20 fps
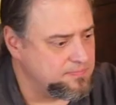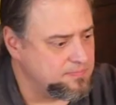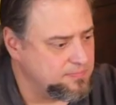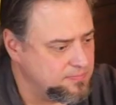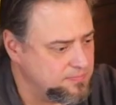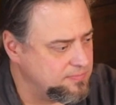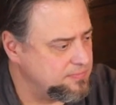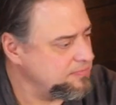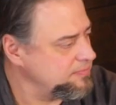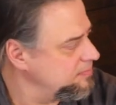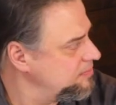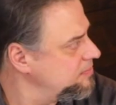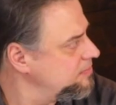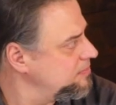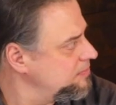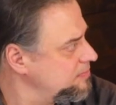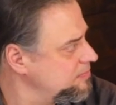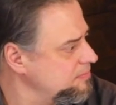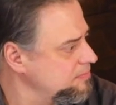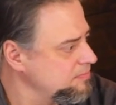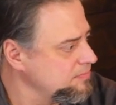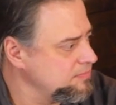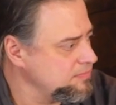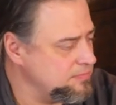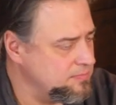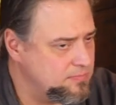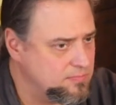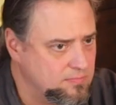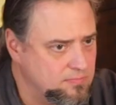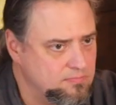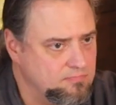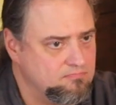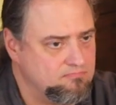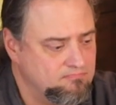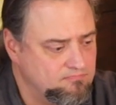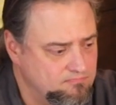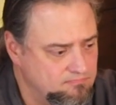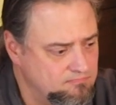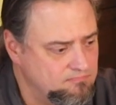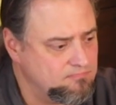
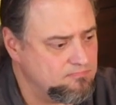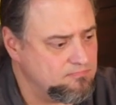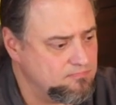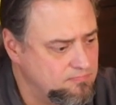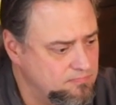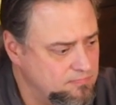(silent)